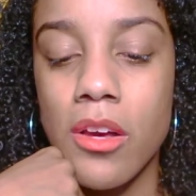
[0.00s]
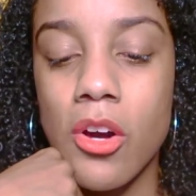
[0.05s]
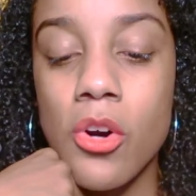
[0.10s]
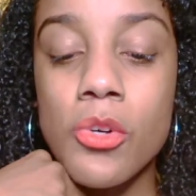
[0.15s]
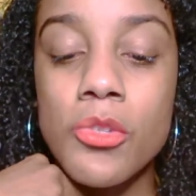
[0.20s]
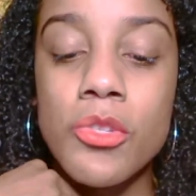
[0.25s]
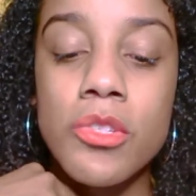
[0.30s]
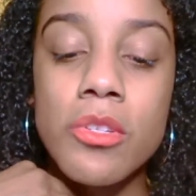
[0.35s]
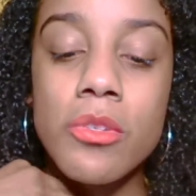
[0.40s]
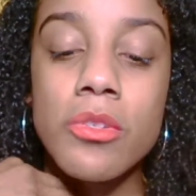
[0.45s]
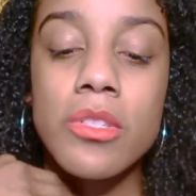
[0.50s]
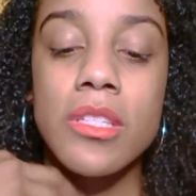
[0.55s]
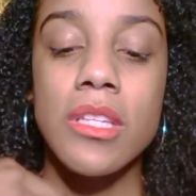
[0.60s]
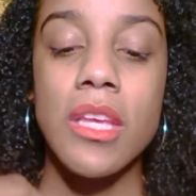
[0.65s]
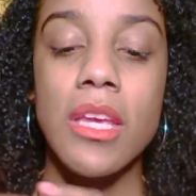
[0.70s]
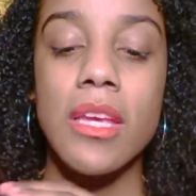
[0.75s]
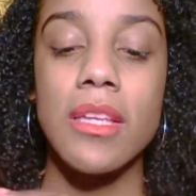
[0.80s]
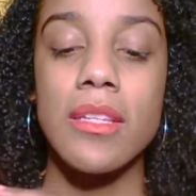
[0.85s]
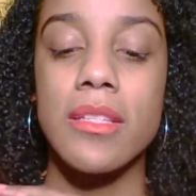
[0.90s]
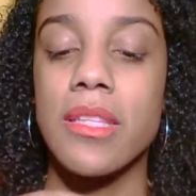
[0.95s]
also
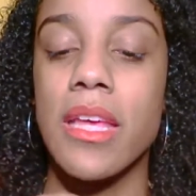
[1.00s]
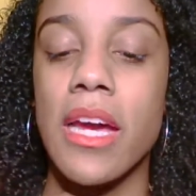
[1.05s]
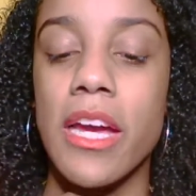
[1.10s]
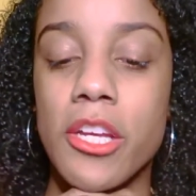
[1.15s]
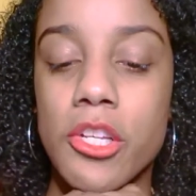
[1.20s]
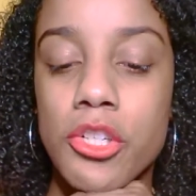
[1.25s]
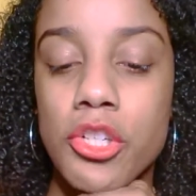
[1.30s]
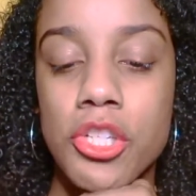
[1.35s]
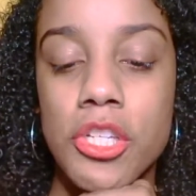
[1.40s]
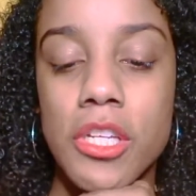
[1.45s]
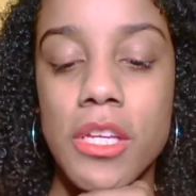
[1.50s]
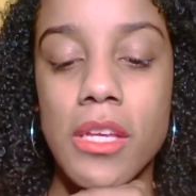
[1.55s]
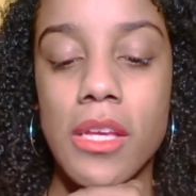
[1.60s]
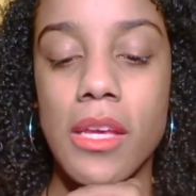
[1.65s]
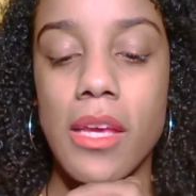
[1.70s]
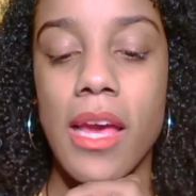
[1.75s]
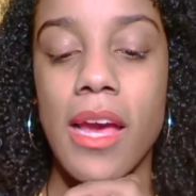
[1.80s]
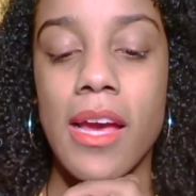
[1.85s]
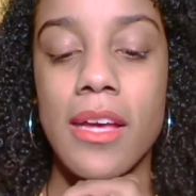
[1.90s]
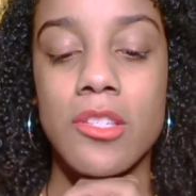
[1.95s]
sees that
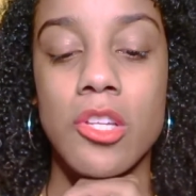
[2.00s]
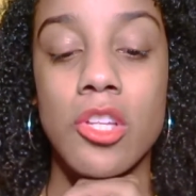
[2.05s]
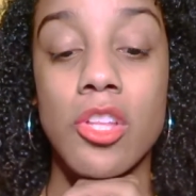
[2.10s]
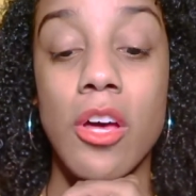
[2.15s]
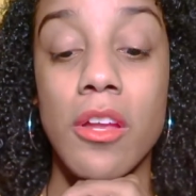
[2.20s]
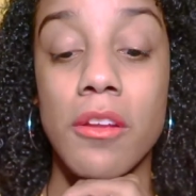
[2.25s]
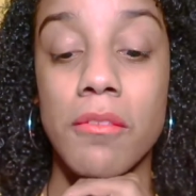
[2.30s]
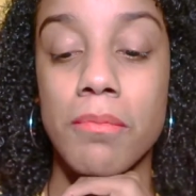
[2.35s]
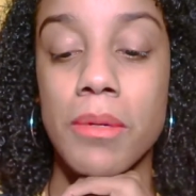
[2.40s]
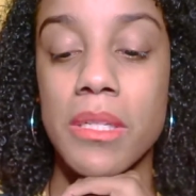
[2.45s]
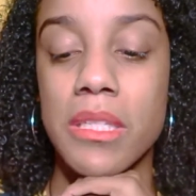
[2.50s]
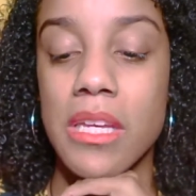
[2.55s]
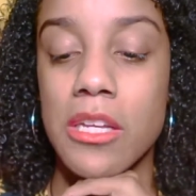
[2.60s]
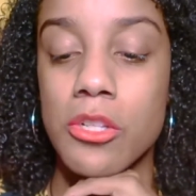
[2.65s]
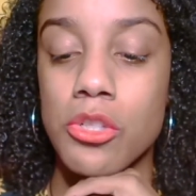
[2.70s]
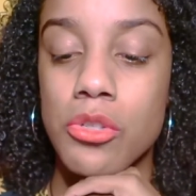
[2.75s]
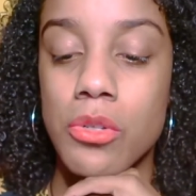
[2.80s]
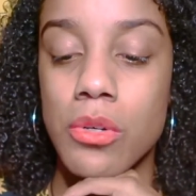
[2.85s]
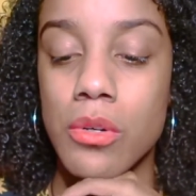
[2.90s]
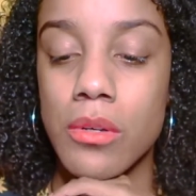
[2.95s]
she has a lot of
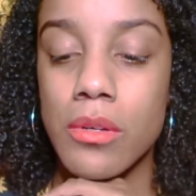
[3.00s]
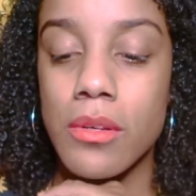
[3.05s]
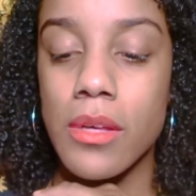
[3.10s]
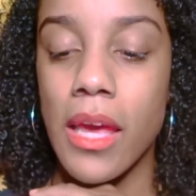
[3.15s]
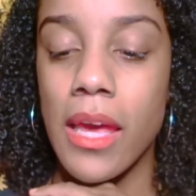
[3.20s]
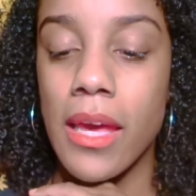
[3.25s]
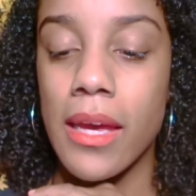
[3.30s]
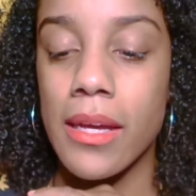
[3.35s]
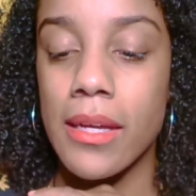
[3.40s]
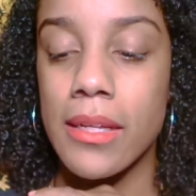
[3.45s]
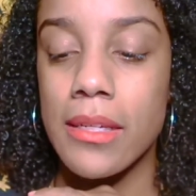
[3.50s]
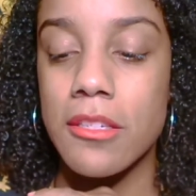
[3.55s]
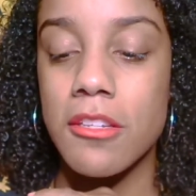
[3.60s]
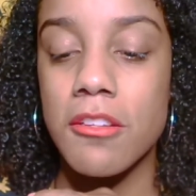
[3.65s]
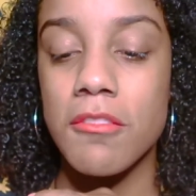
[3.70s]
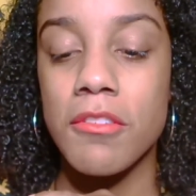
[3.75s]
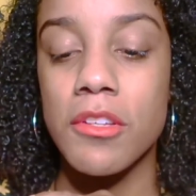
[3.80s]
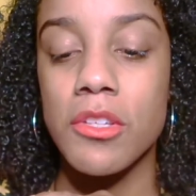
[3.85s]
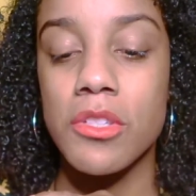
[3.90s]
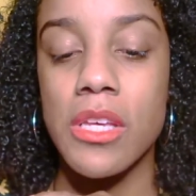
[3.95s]
potential
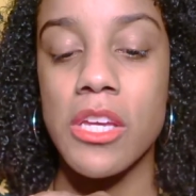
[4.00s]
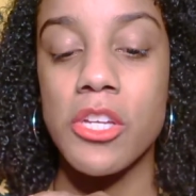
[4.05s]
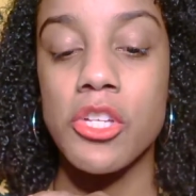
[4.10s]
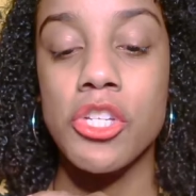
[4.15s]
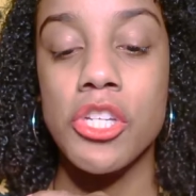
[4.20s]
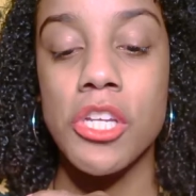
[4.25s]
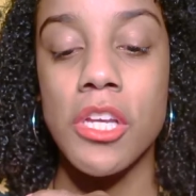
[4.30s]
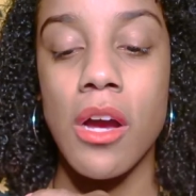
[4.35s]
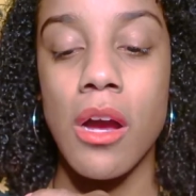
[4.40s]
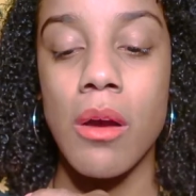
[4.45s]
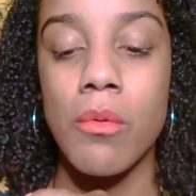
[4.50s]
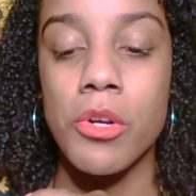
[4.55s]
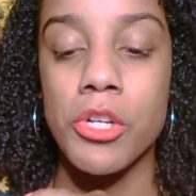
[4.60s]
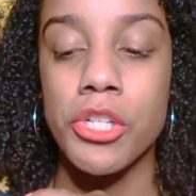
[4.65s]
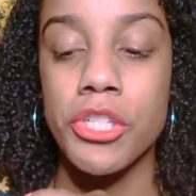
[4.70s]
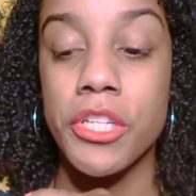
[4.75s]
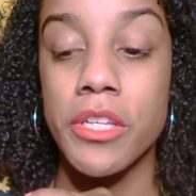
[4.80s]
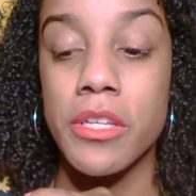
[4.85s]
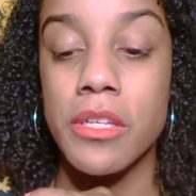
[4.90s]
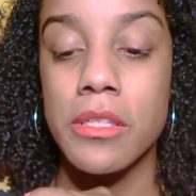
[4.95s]
and feels like she got where
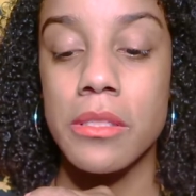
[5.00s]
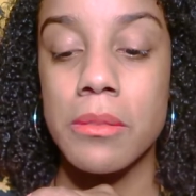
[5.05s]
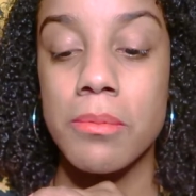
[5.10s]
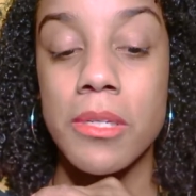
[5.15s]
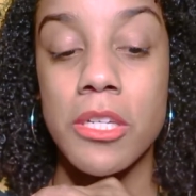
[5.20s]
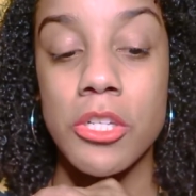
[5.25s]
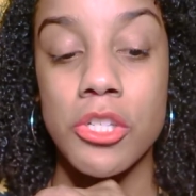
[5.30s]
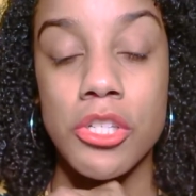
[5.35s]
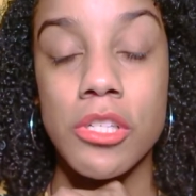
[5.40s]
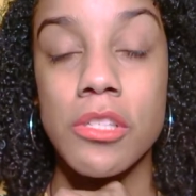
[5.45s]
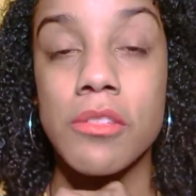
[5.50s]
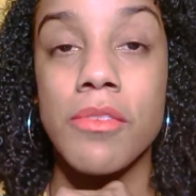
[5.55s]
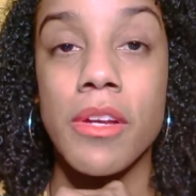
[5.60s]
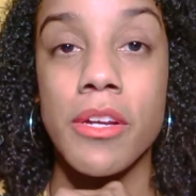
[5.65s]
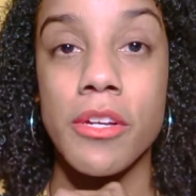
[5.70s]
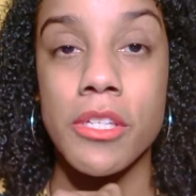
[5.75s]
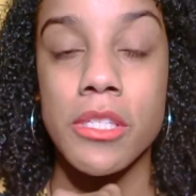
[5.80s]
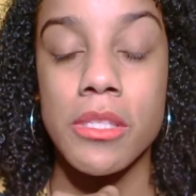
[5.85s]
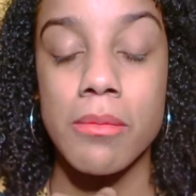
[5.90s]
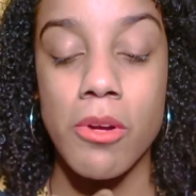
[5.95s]
she is because she's
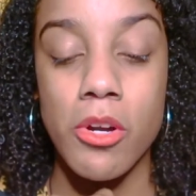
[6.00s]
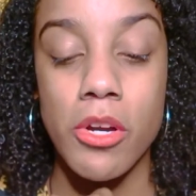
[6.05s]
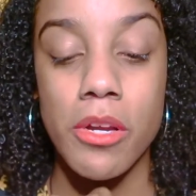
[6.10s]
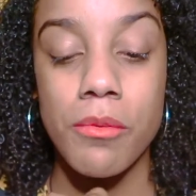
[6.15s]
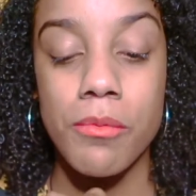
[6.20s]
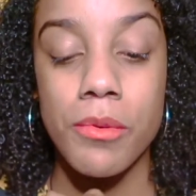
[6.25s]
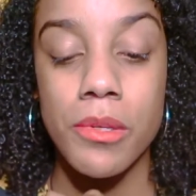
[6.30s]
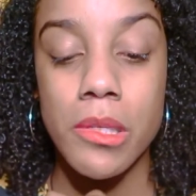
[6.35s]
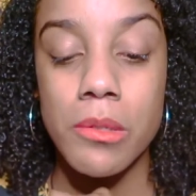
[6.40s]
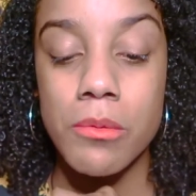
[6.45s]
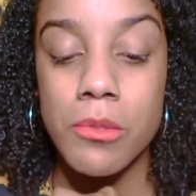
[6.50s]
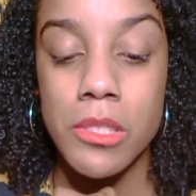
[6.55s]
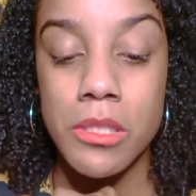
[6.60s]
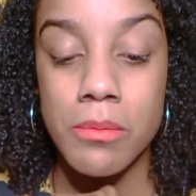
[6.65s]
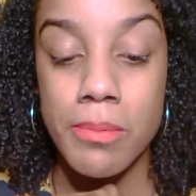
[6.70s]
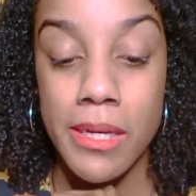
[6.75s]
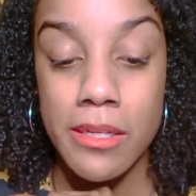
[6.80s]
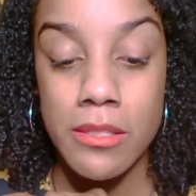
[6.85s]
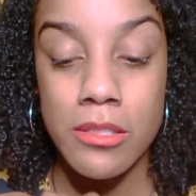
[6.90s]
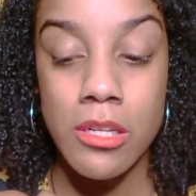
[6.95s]
very smart. He really
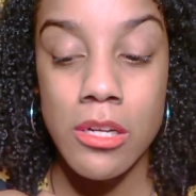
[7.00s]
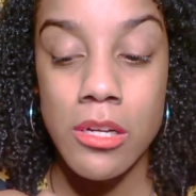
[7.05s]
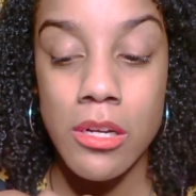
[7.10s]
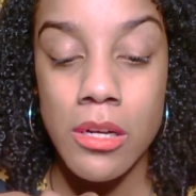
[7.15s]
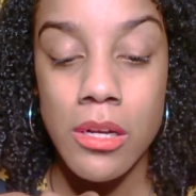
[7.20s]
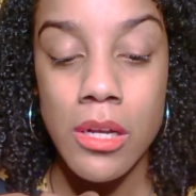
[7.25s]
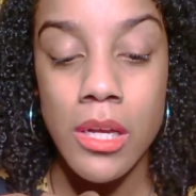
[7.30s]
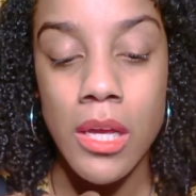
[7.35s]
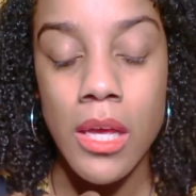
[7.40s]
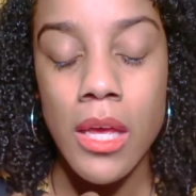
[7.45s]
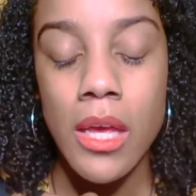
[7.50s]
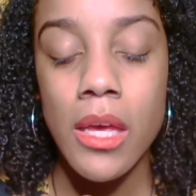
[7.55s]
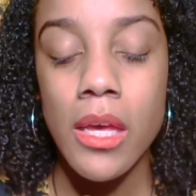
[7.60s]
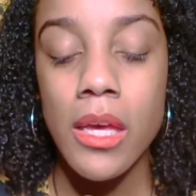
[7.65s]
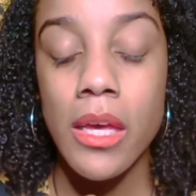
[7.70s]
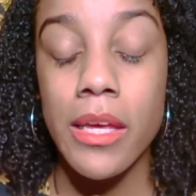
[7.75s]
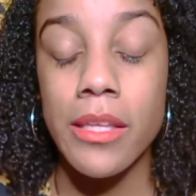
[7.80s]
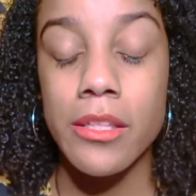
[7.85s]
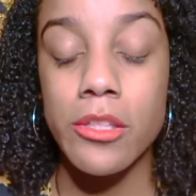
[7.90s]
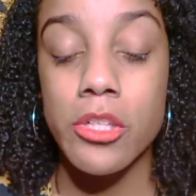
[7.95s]
respects her
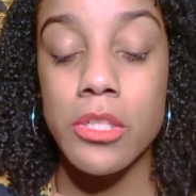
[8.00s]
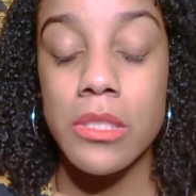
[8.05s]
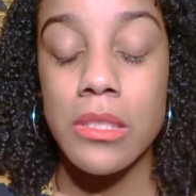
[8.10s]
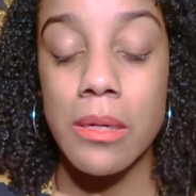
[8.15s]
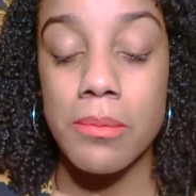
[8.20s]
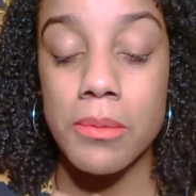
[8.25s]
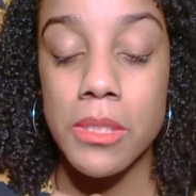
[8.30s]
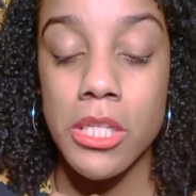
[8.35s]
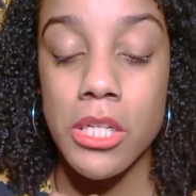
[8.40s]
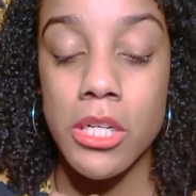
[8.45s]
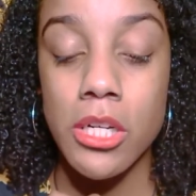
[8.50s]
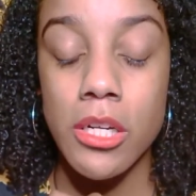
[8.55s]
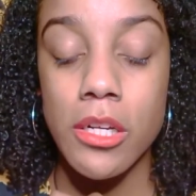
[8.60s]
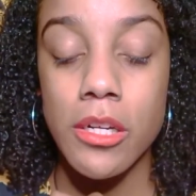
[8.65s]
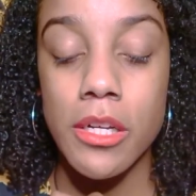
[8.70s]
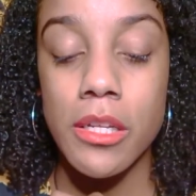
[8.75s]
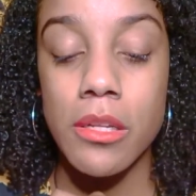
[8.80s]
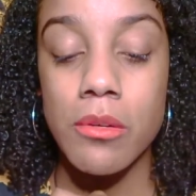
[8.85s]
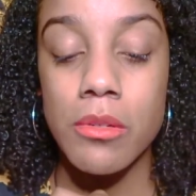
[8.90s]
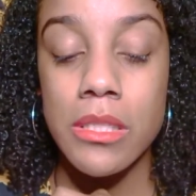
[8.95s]
and looks up to her
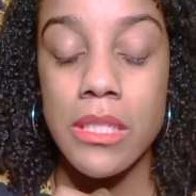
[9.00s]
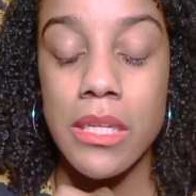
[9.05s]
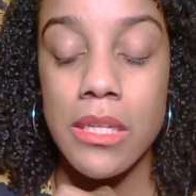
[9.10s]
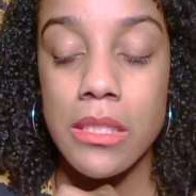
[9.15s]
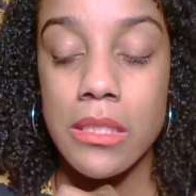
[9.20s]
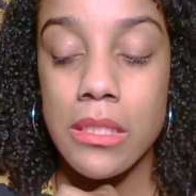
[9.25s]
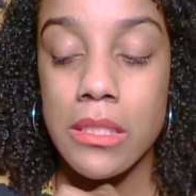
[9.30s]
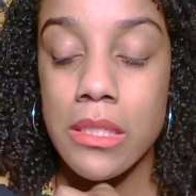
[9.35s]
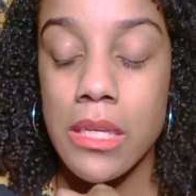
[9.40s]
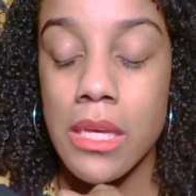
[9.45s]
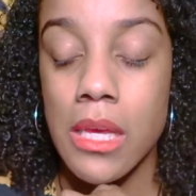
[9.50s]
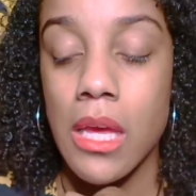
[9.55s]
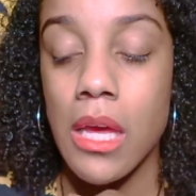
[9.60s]
in a sense.